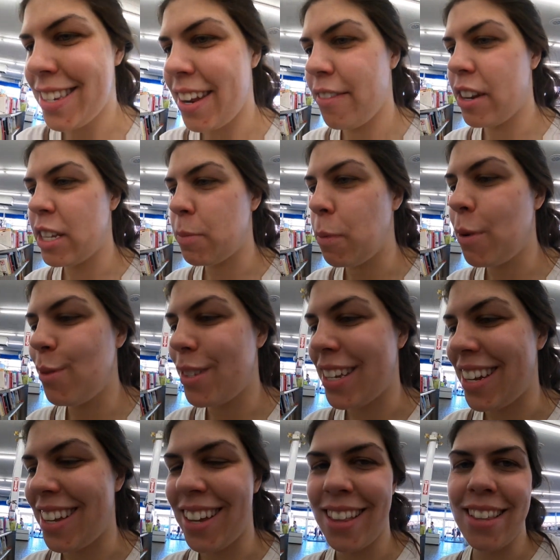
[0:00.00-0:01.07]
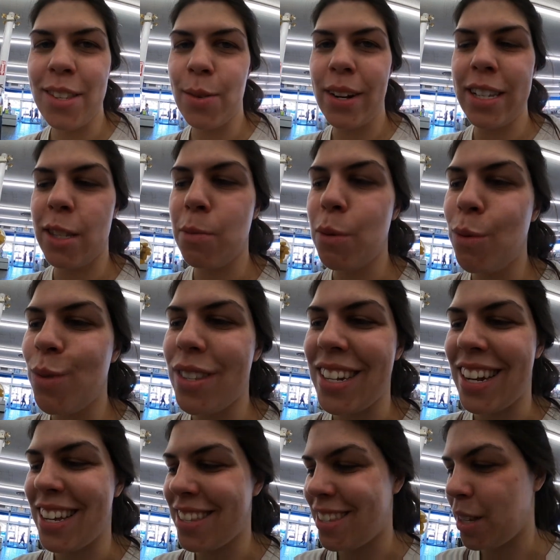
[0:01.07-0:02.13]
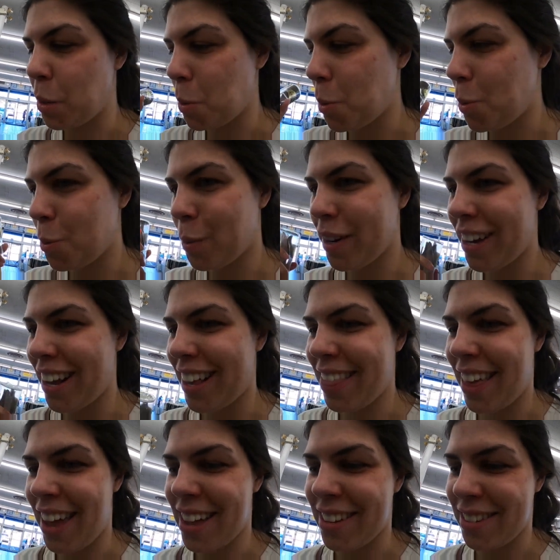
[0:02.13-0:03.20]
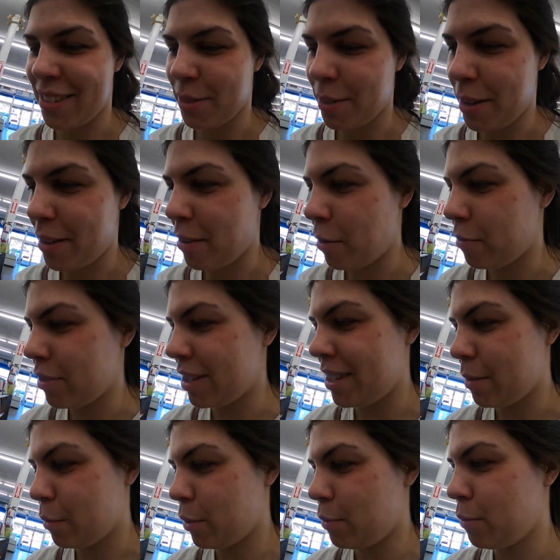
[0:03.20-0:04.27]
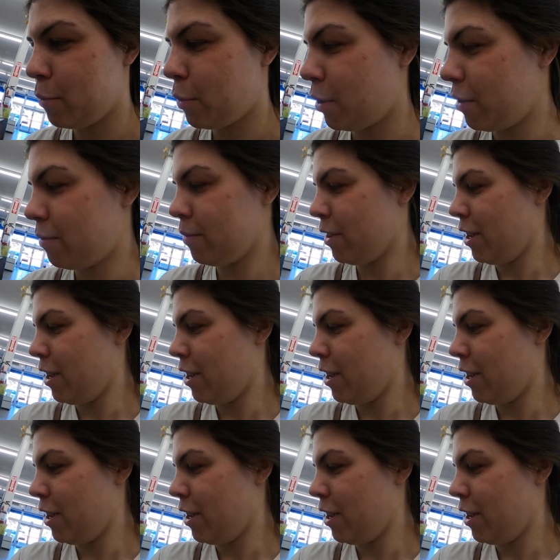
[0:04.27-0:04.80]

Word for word: doesn't have any spoons in it and this one has spoons in it so we're gonna get that so that hopefully someone will